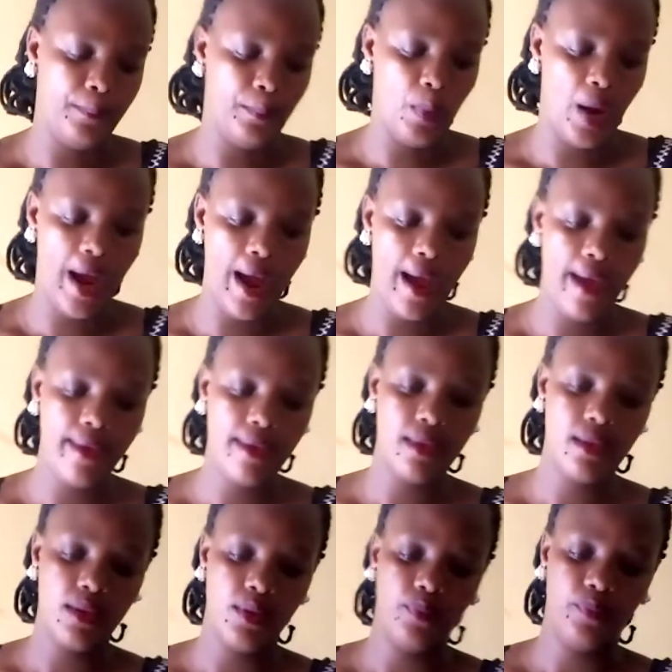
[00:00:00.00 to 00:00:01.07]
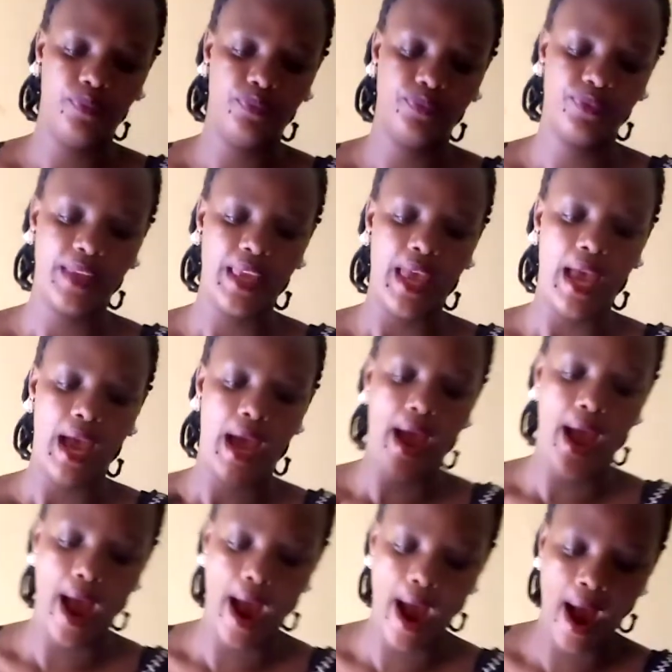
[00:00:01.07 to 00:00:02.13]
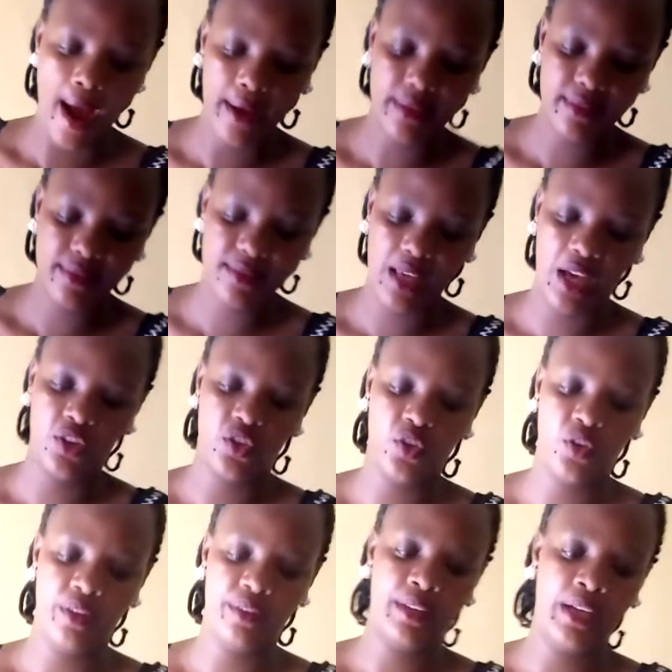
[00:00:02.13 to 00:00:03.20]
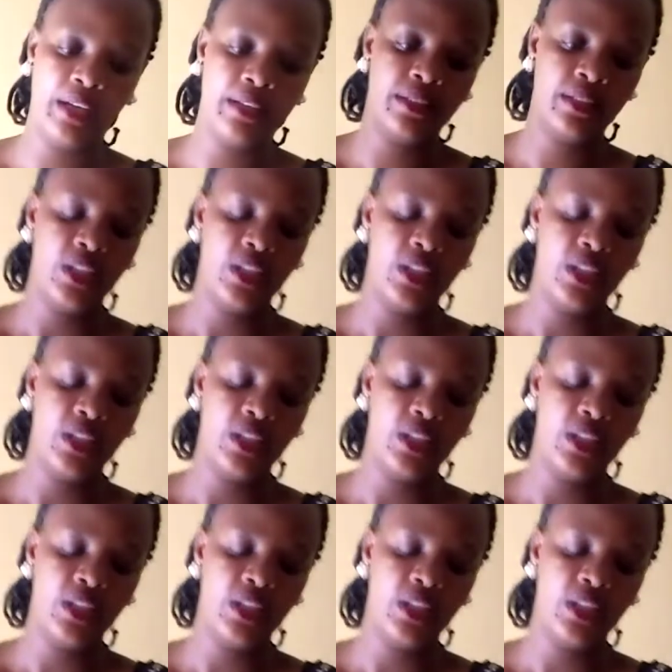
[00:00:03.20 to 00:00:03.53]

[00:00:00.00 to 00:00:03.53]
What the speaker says: my, us, and all that.